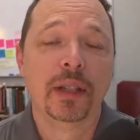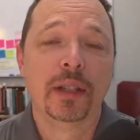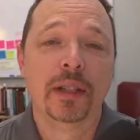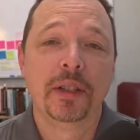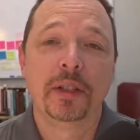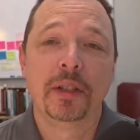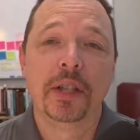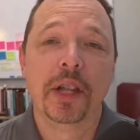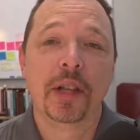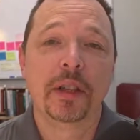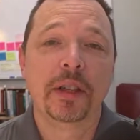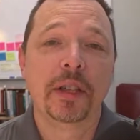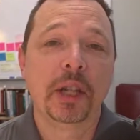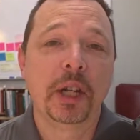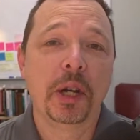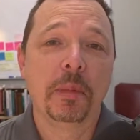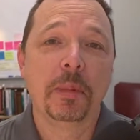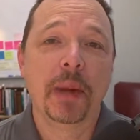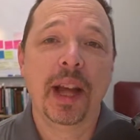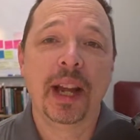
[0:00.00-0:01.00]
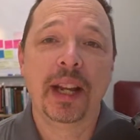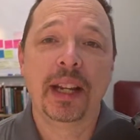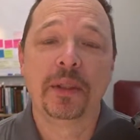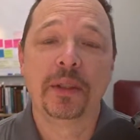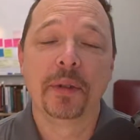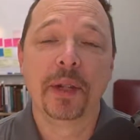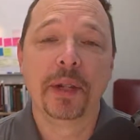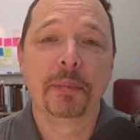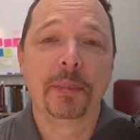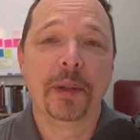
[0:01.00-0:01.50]
There's nothing to go back and
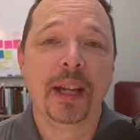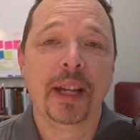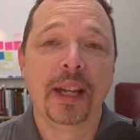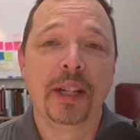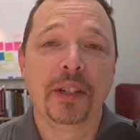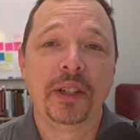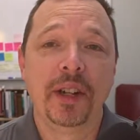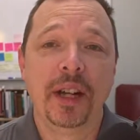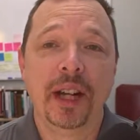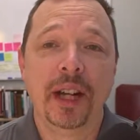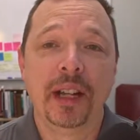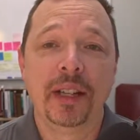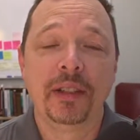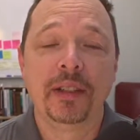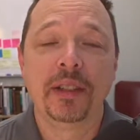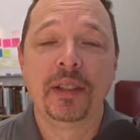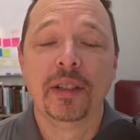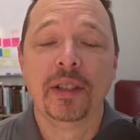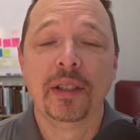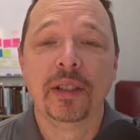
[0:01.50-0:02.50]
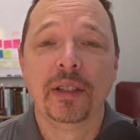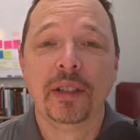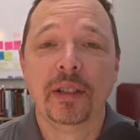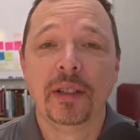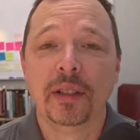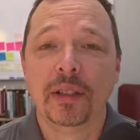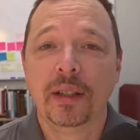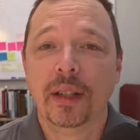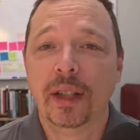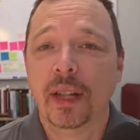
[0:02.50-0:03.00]
replay in your head.
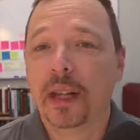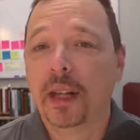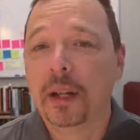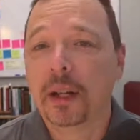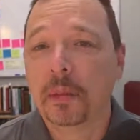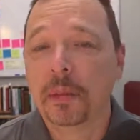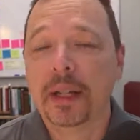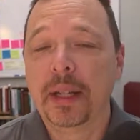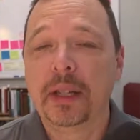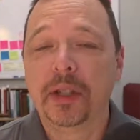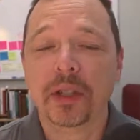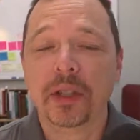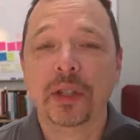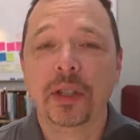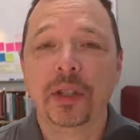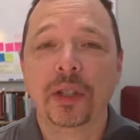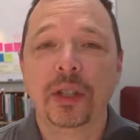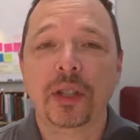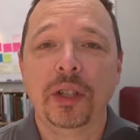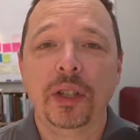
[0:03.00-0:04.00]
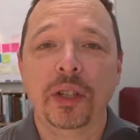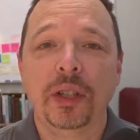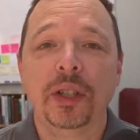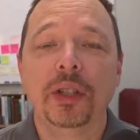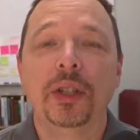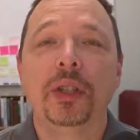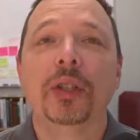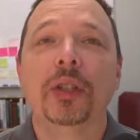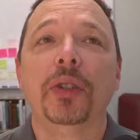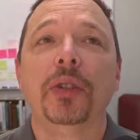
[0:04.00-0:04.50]
Yeah, I mean,
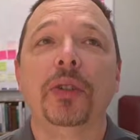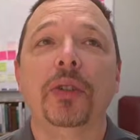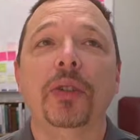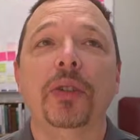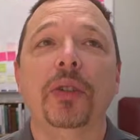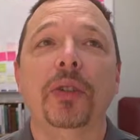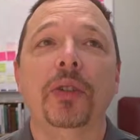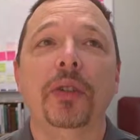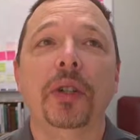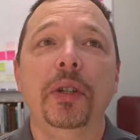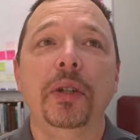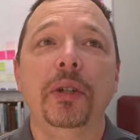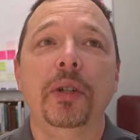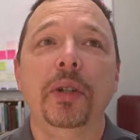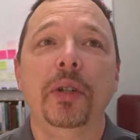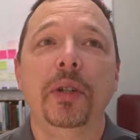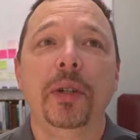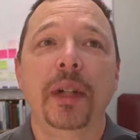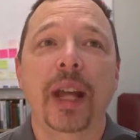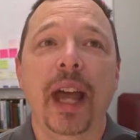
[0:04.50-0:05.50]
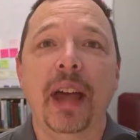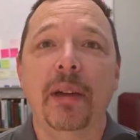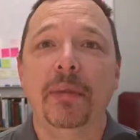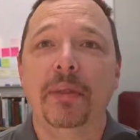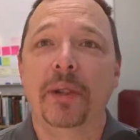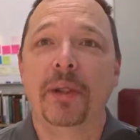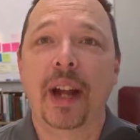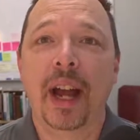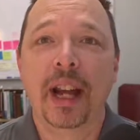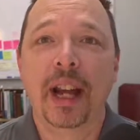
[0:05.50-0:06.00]
do you do an
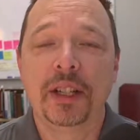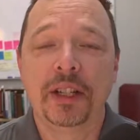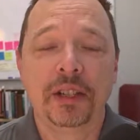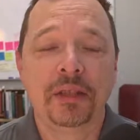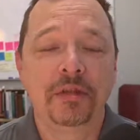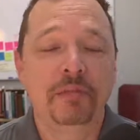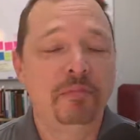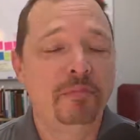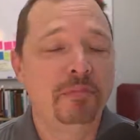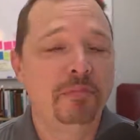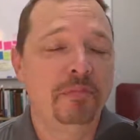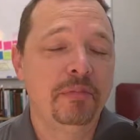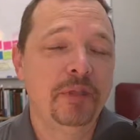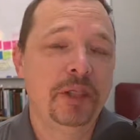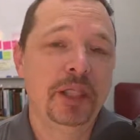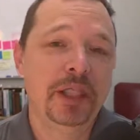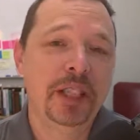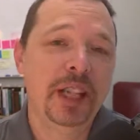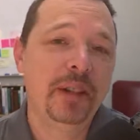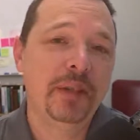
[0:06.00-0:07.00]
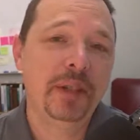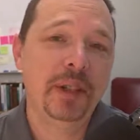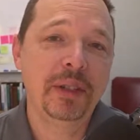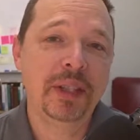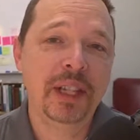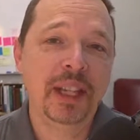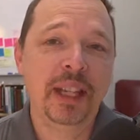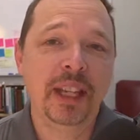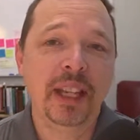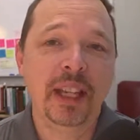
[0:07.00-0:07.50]
after action to see if
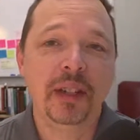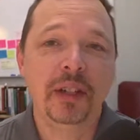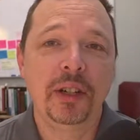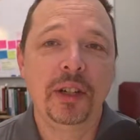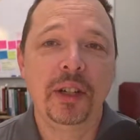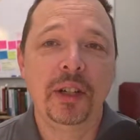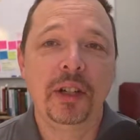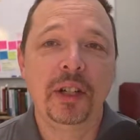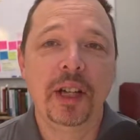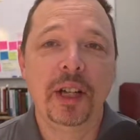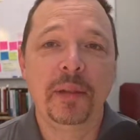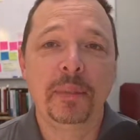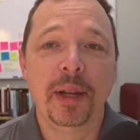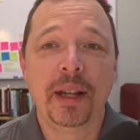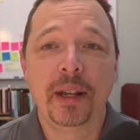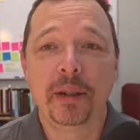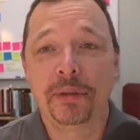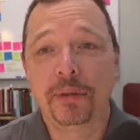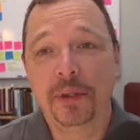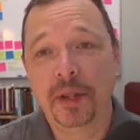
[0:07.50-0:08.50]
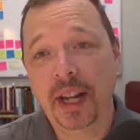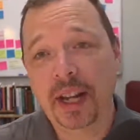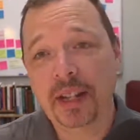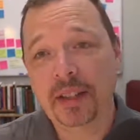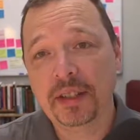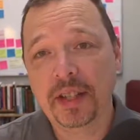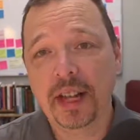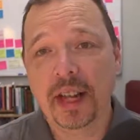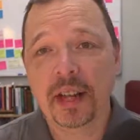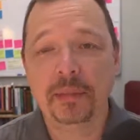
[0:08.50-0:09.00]
there's anything you could have done better for
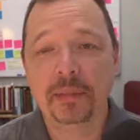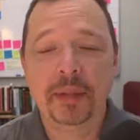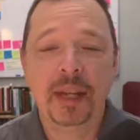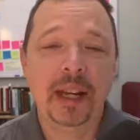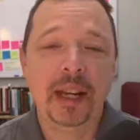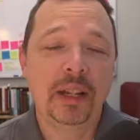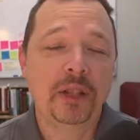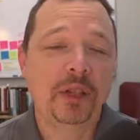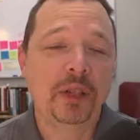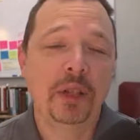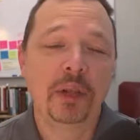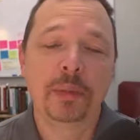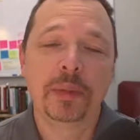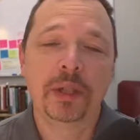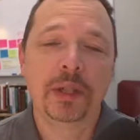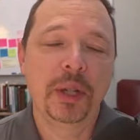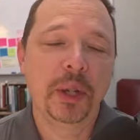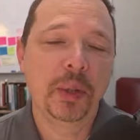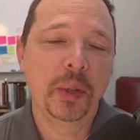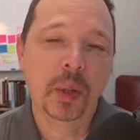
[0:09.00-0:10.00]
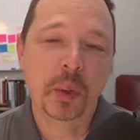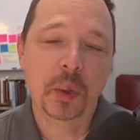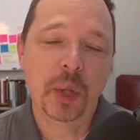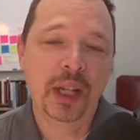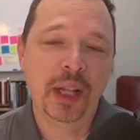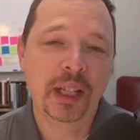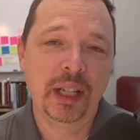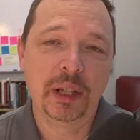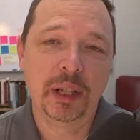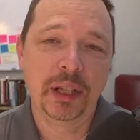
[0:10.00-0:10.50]
next time? Yeah, sure, but don't
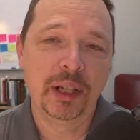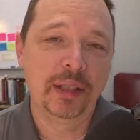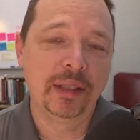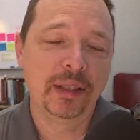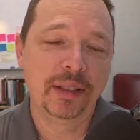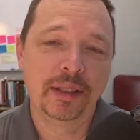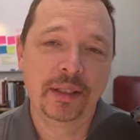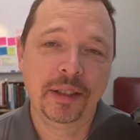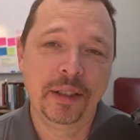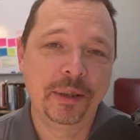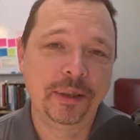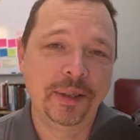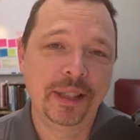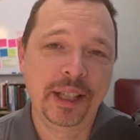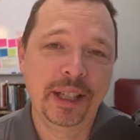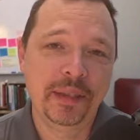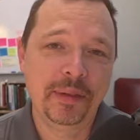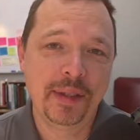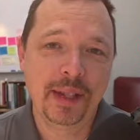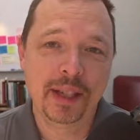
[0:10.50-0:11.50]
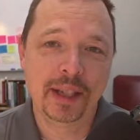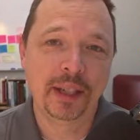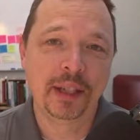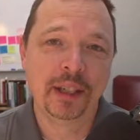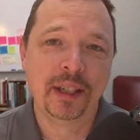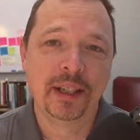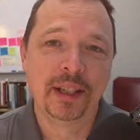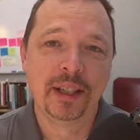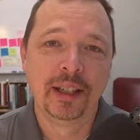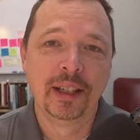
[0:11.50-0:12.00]
dwell on it. You don't live
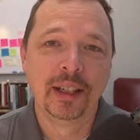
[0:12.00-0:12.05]
there.